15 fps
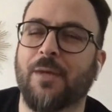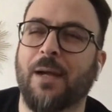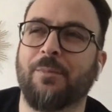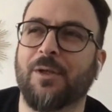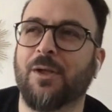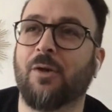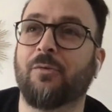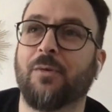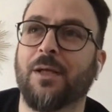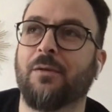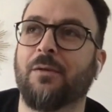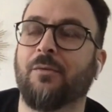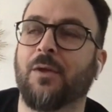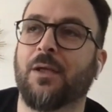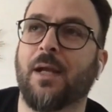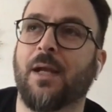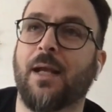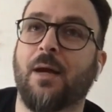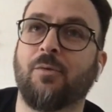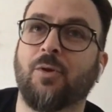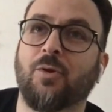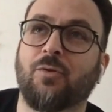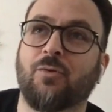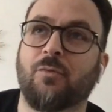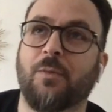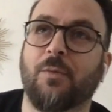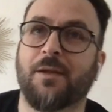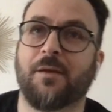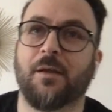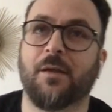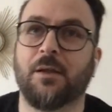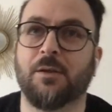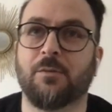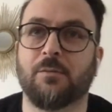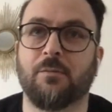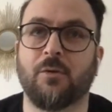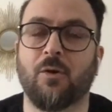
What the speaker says: I mean, not really. It allows you to basically